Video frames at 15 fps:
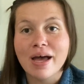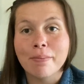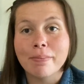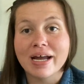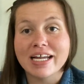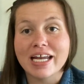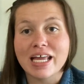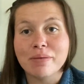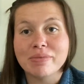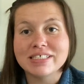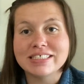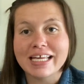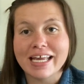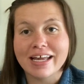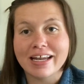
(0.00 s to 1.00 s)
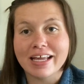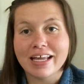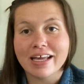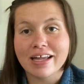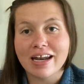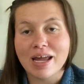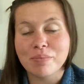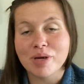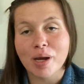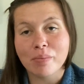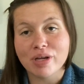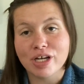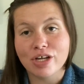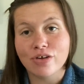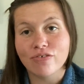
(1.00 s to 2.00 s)
My name is Annie and I'm
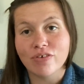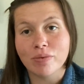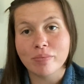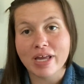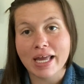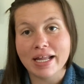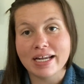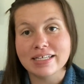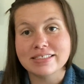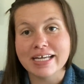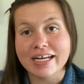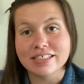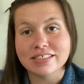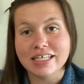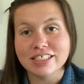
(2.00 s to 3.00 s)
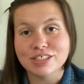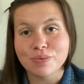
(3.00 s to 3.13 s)
coming to you from Katy, Texas,